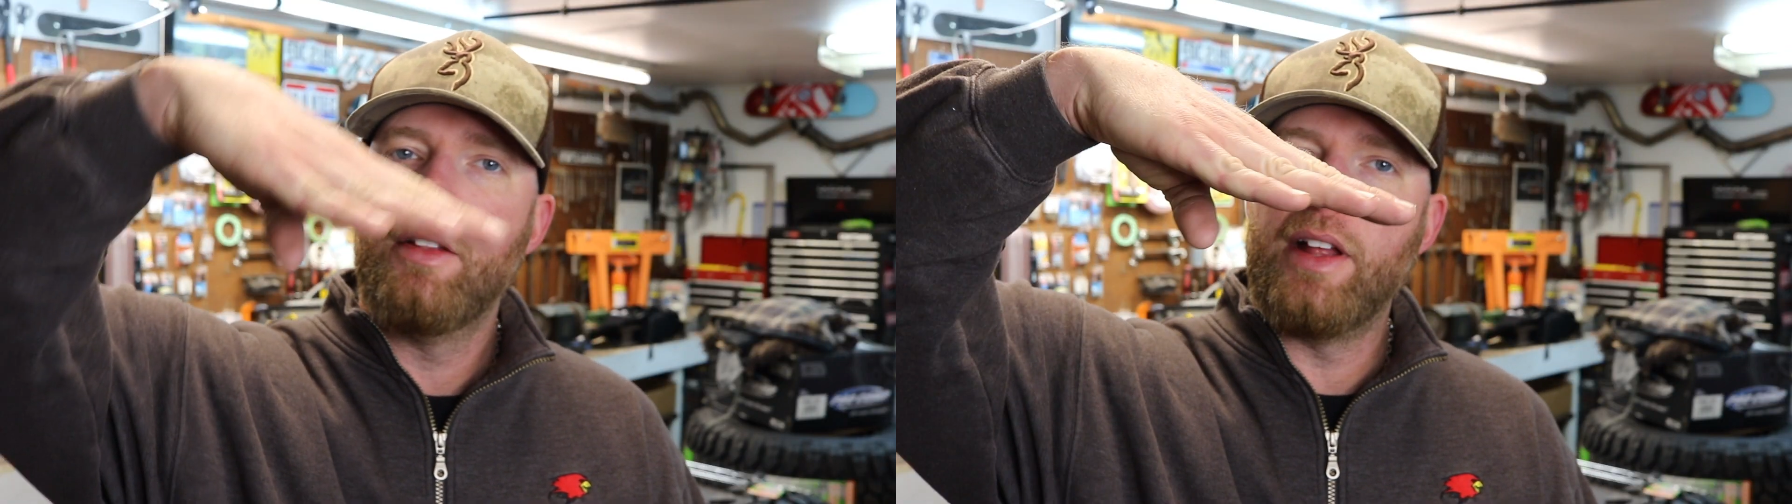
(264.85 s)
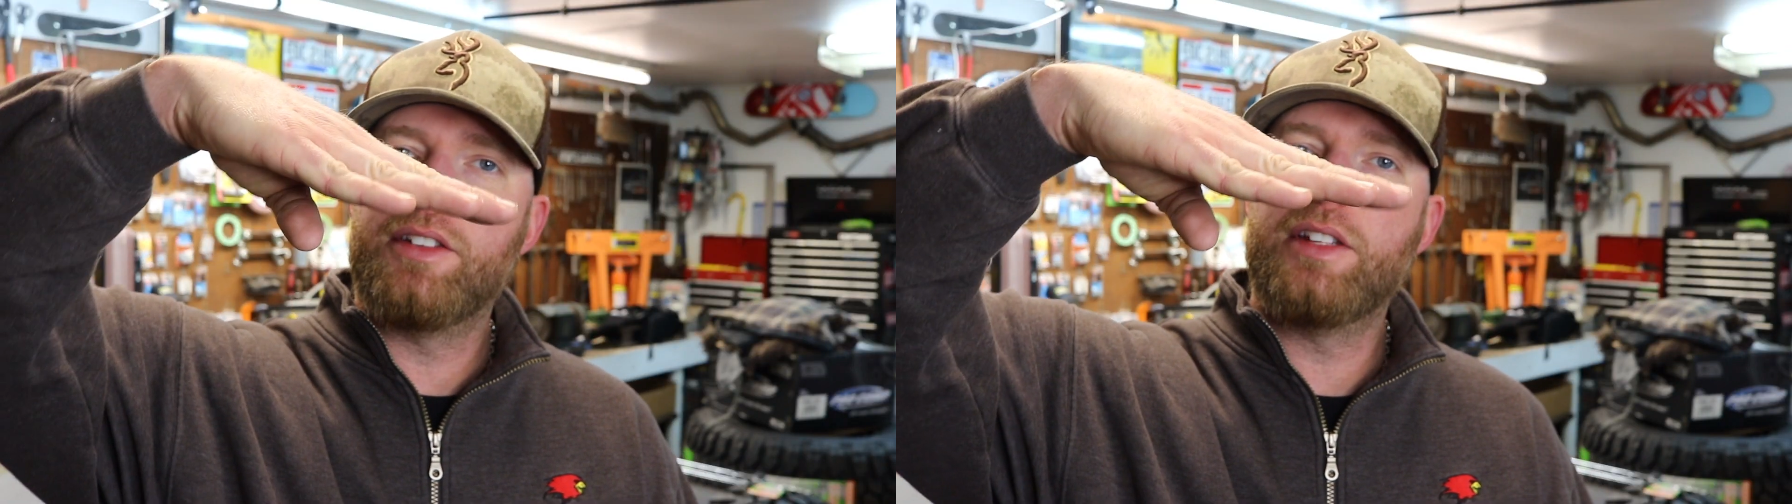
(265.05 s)

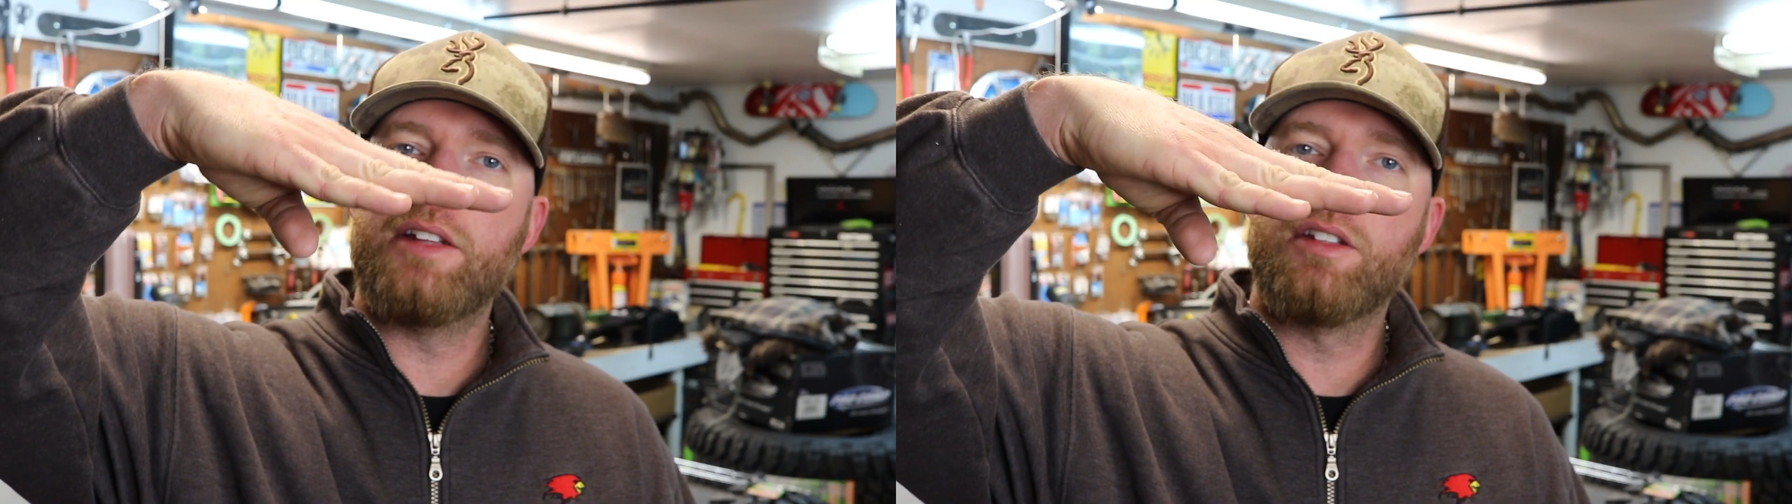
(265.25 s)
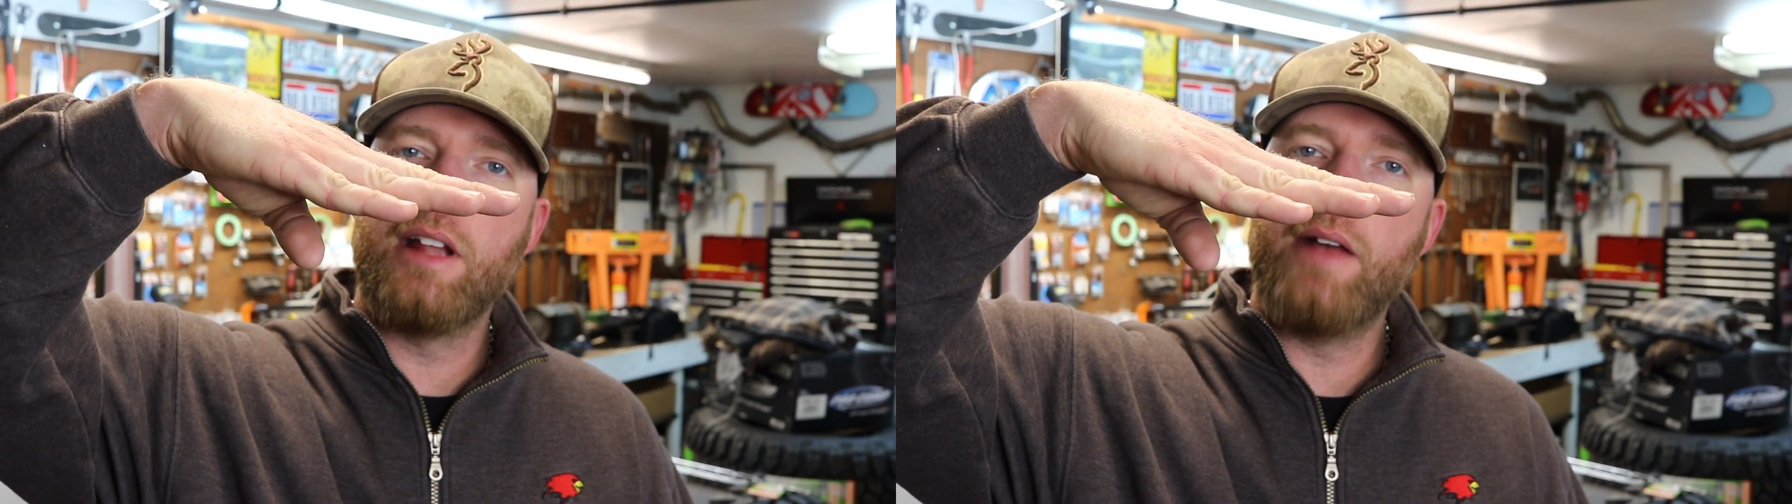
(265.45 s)
that
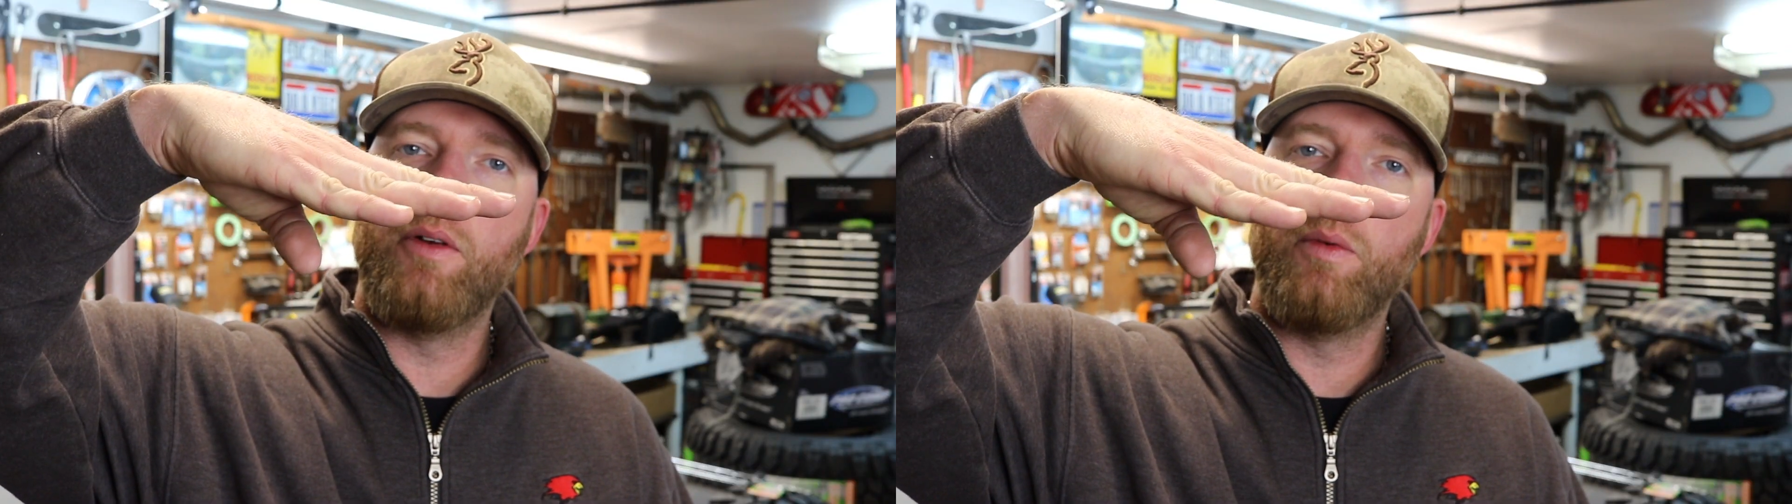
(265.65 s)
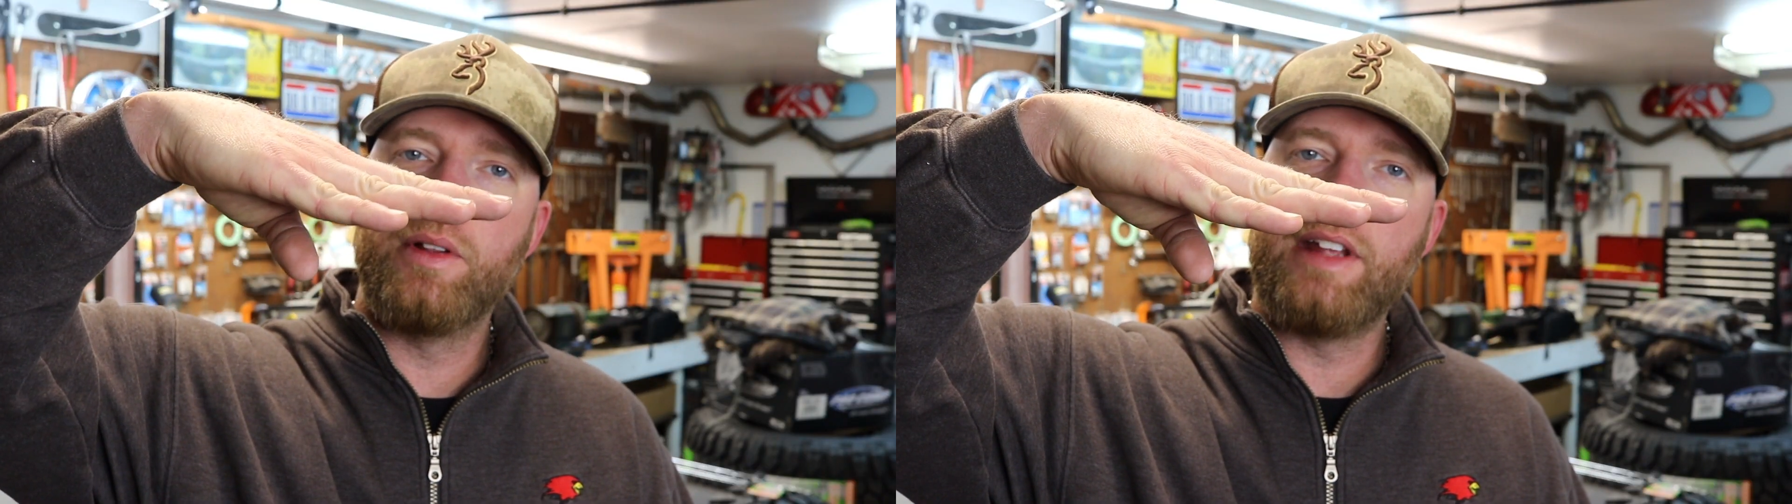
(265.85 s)
sits
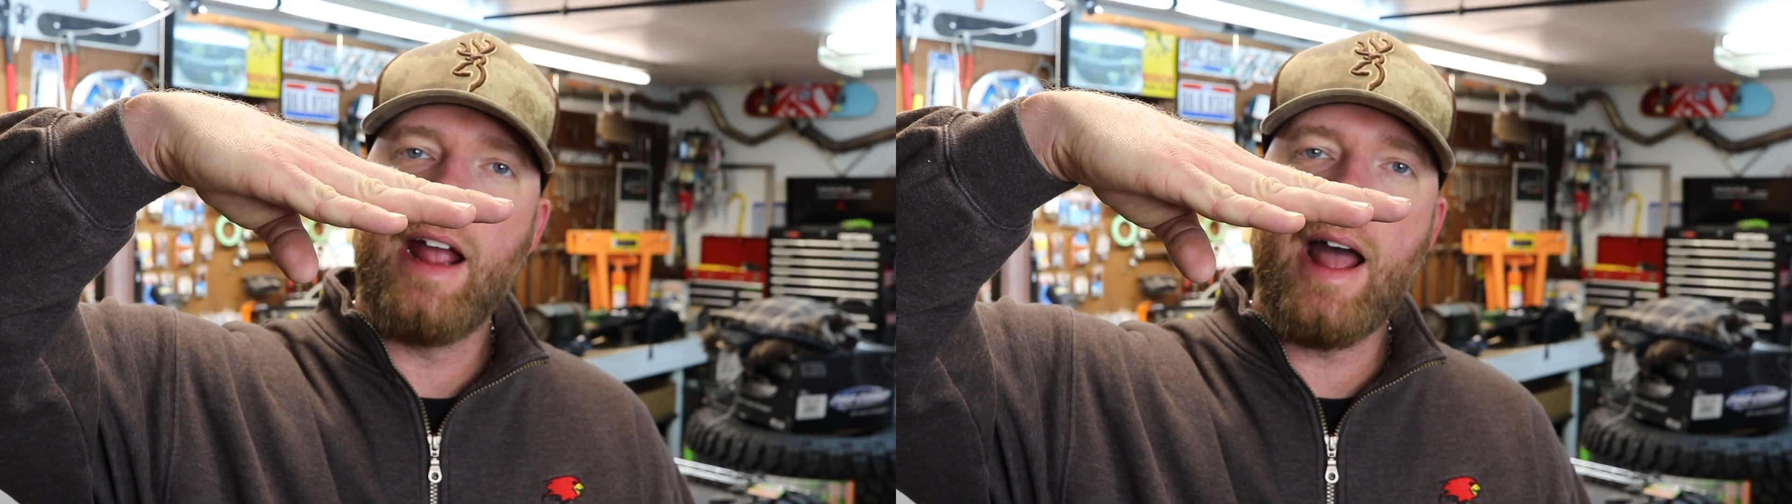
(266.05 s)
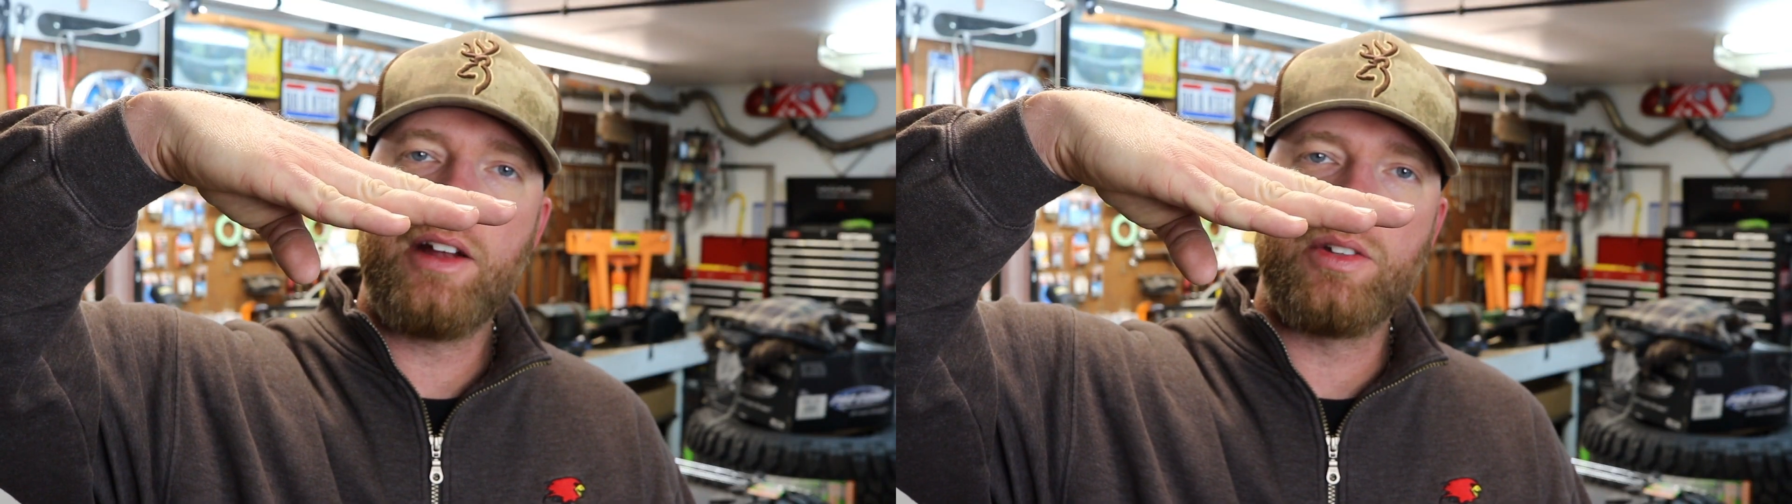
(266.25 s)
level with the
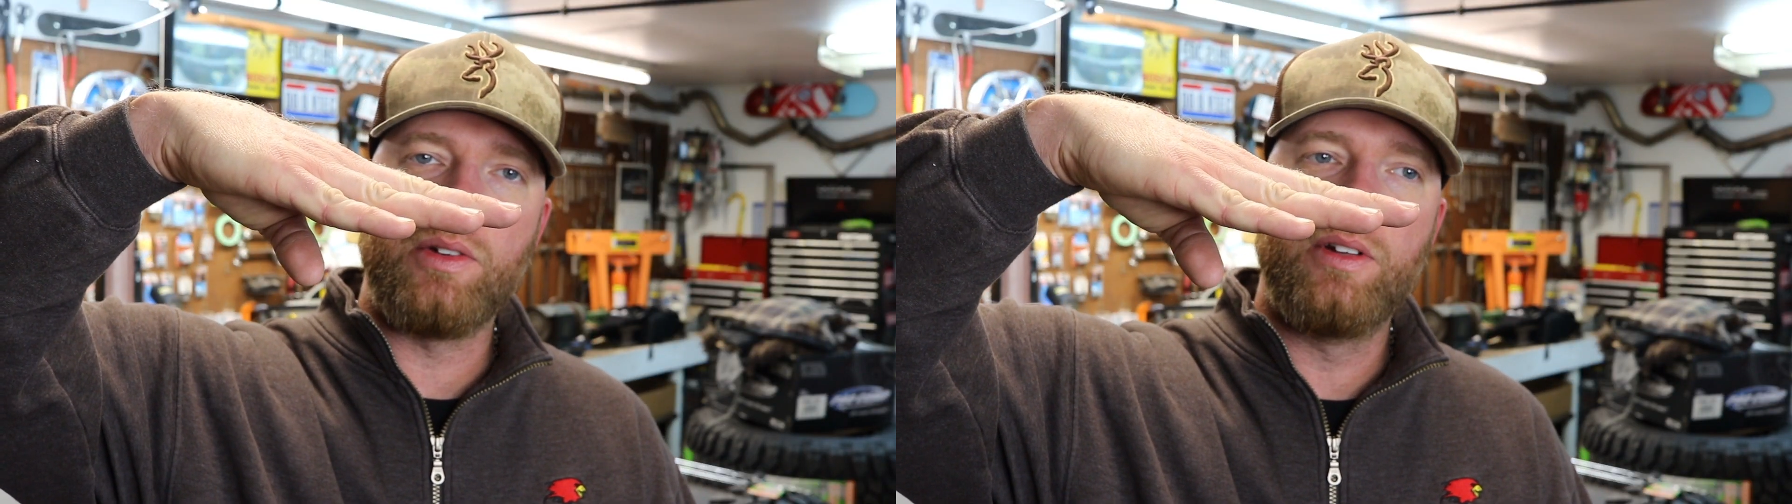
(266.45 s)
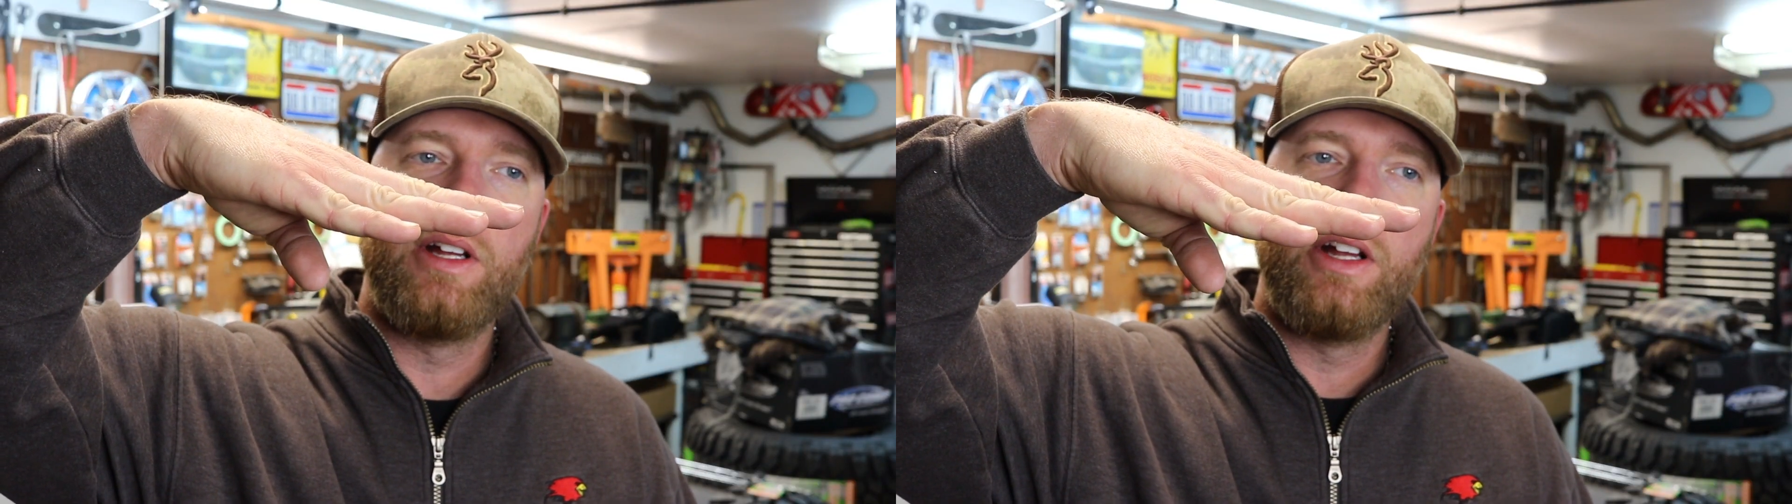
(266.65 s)

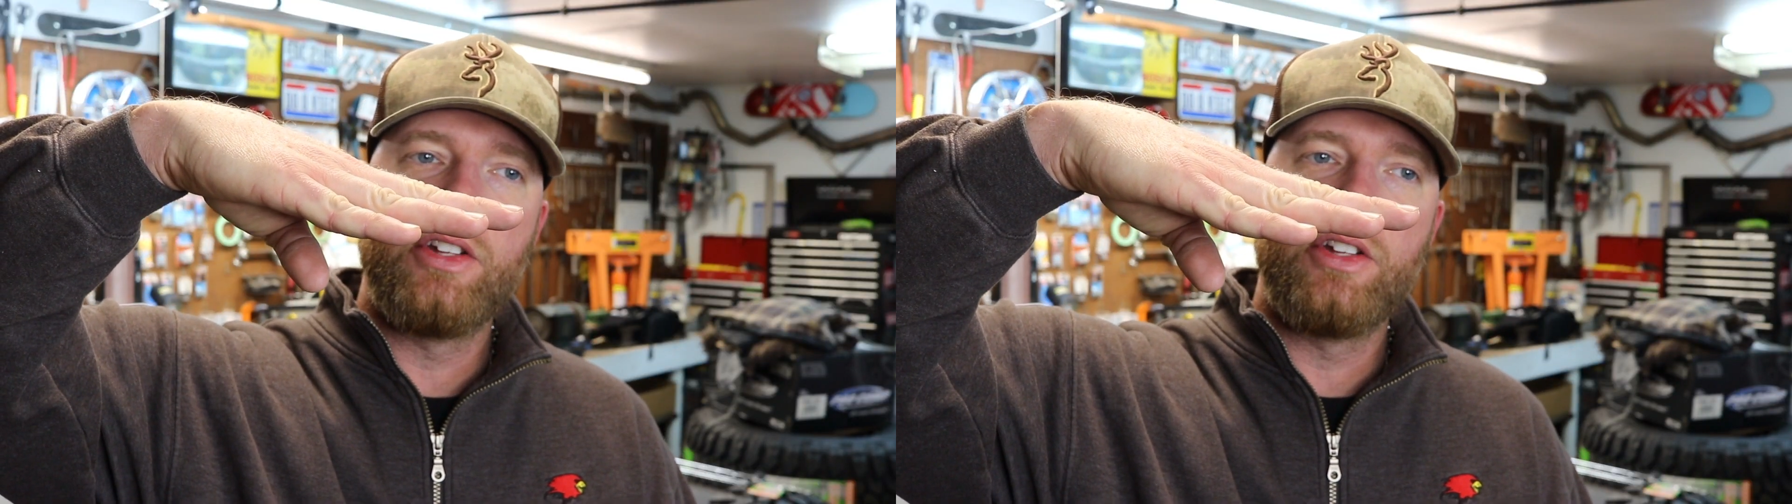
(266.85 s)
axle.